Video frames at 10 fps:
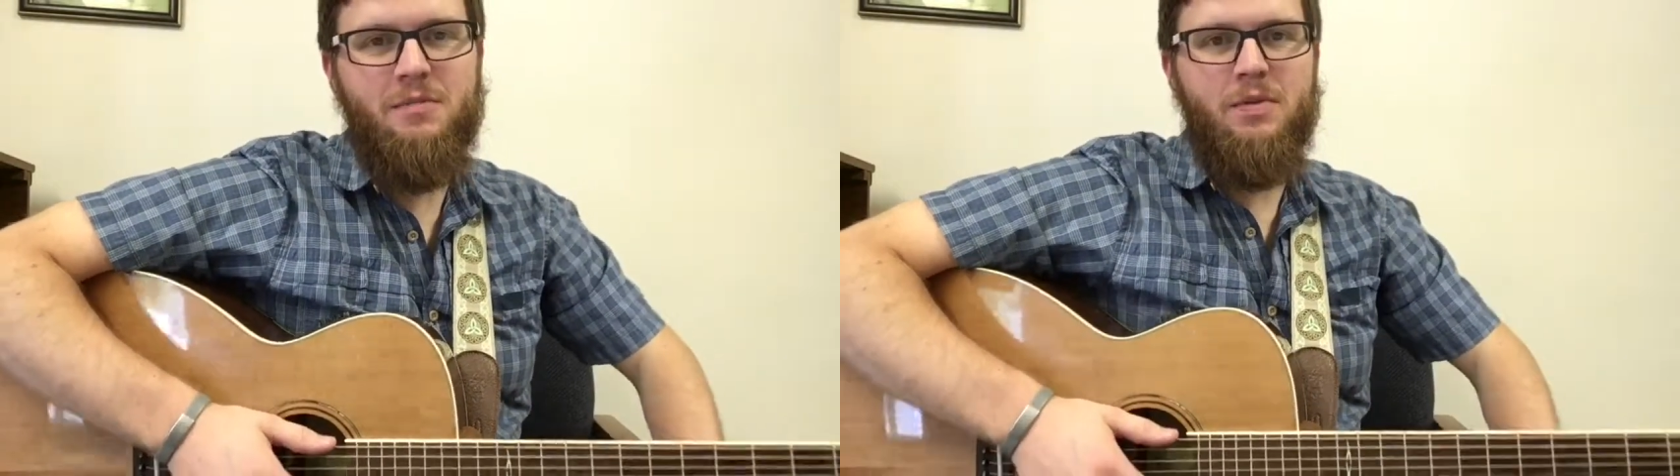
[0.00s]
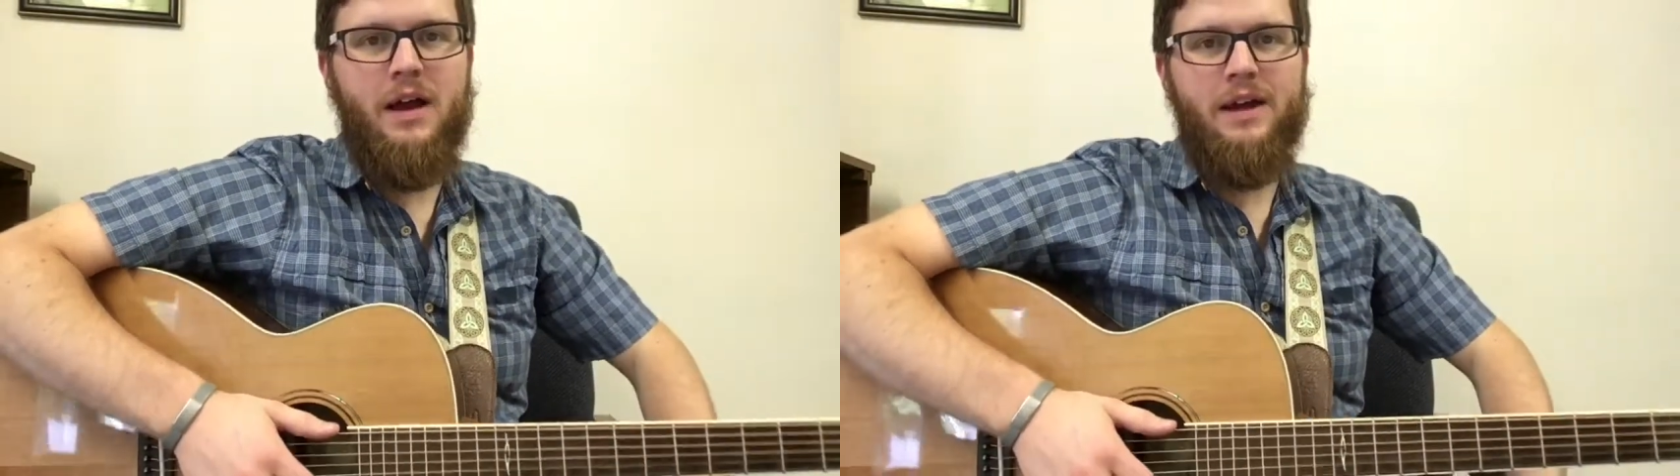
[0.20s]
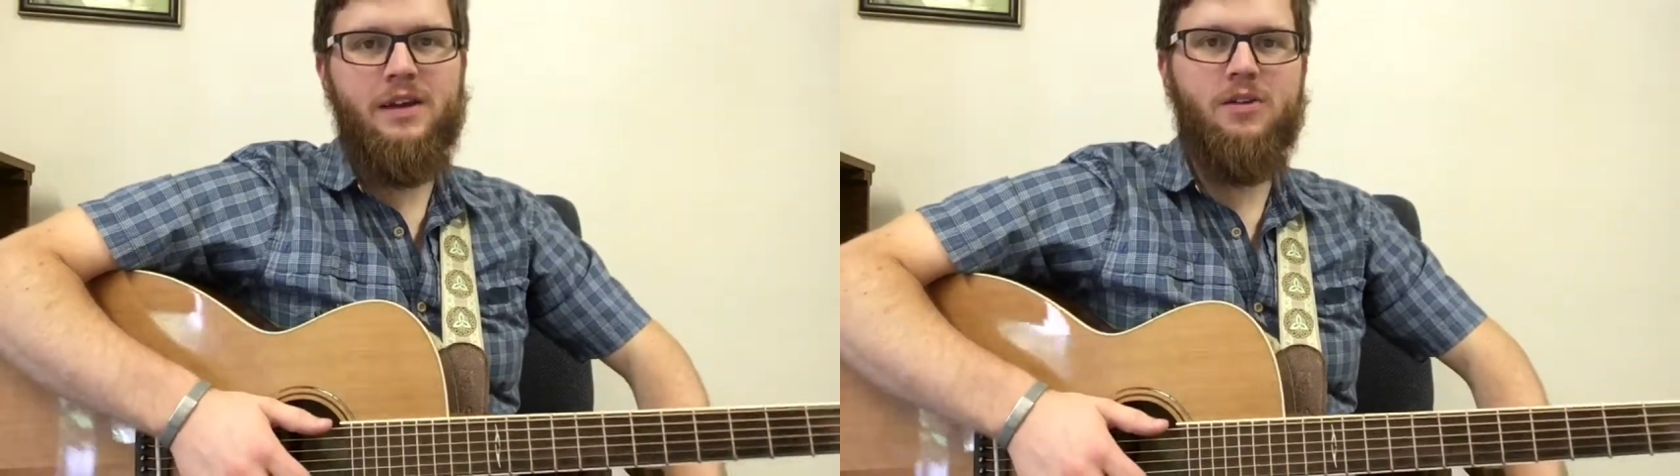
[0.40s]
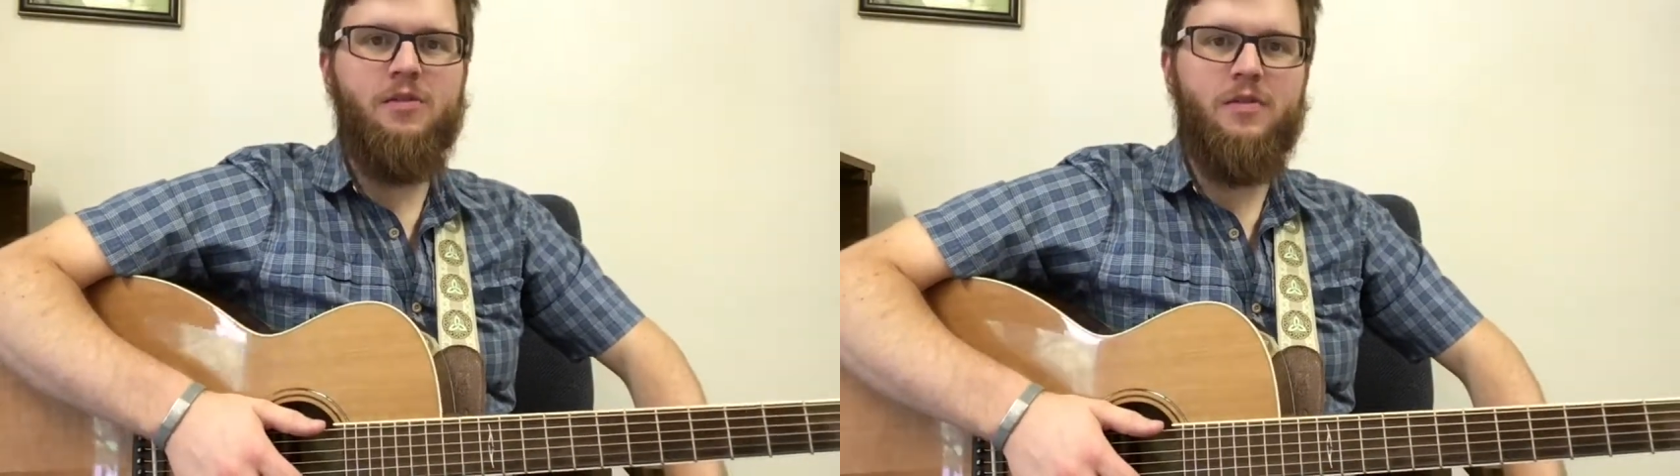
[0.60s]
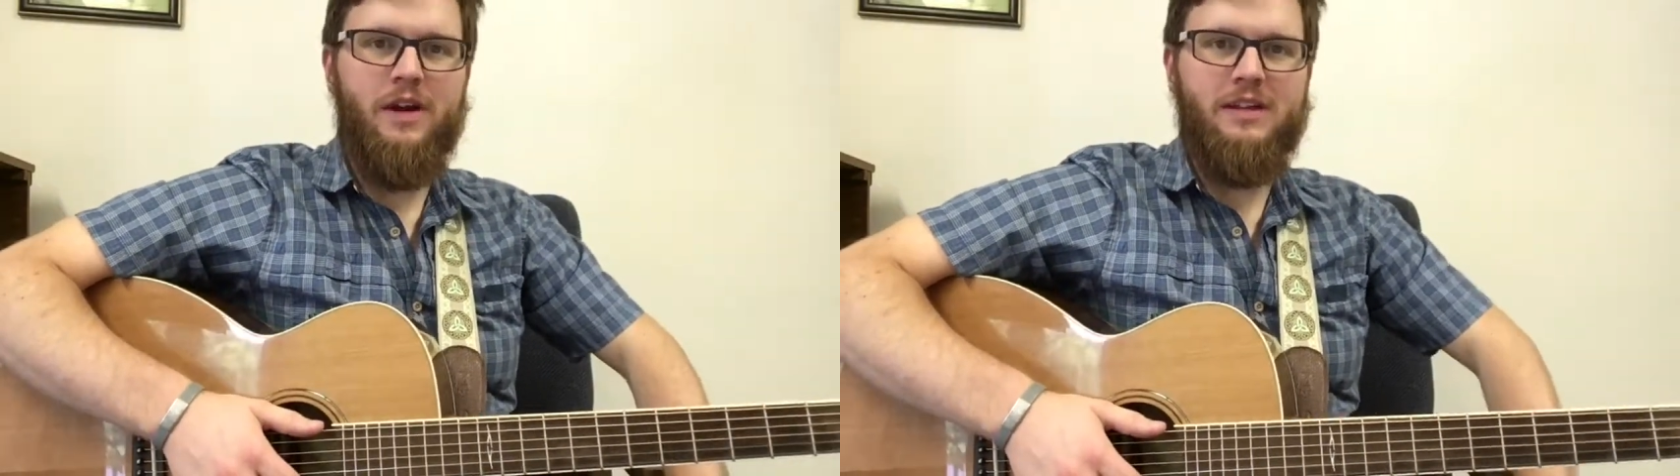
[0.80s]
Bryan
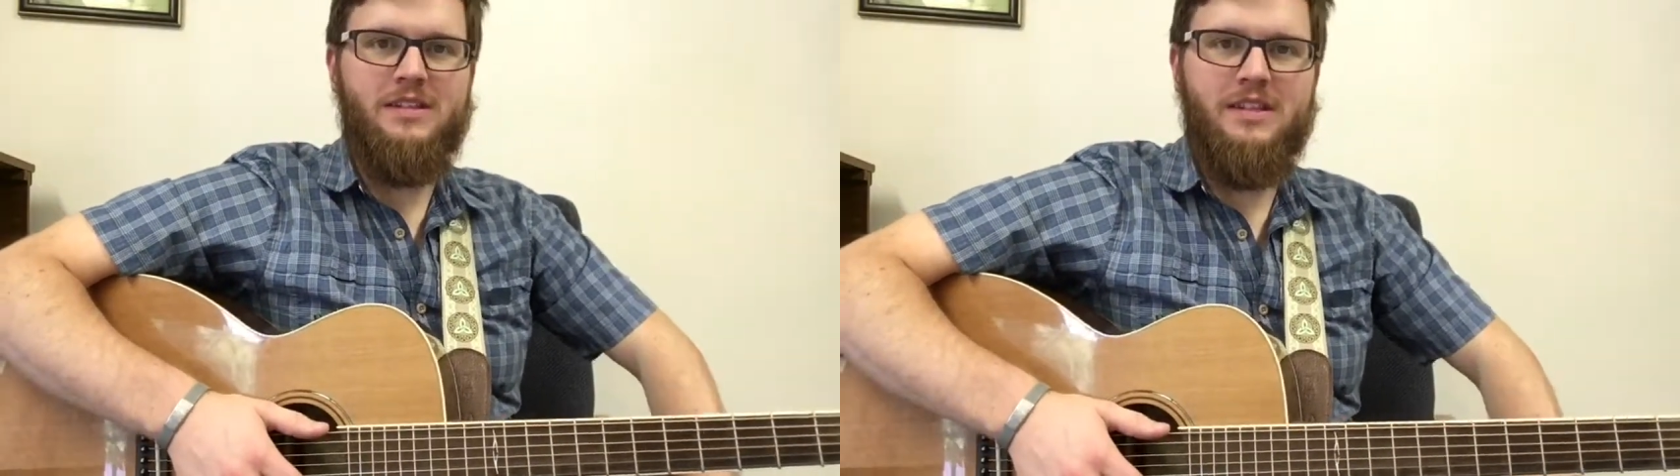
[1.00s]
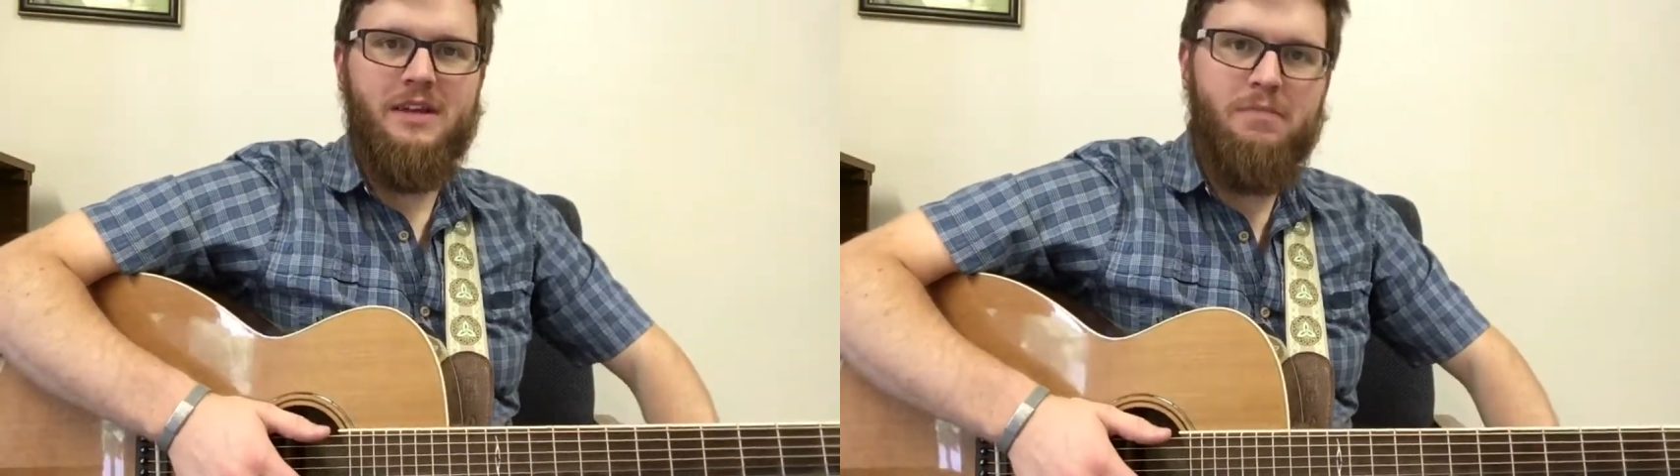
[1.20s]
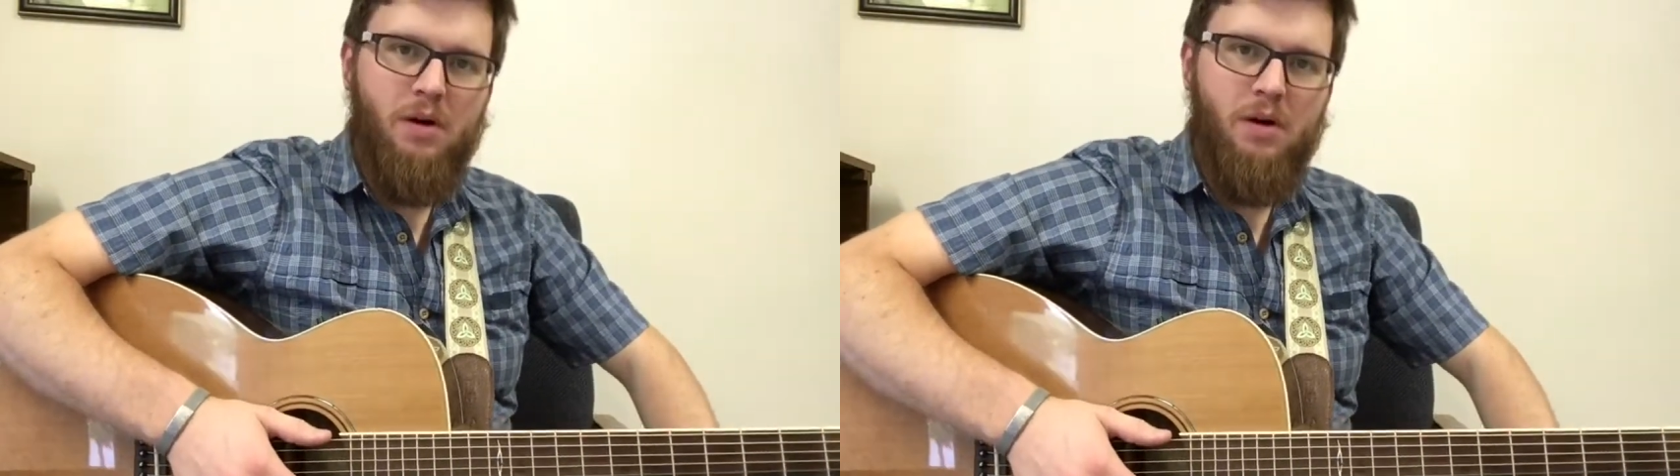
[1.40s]
over at St.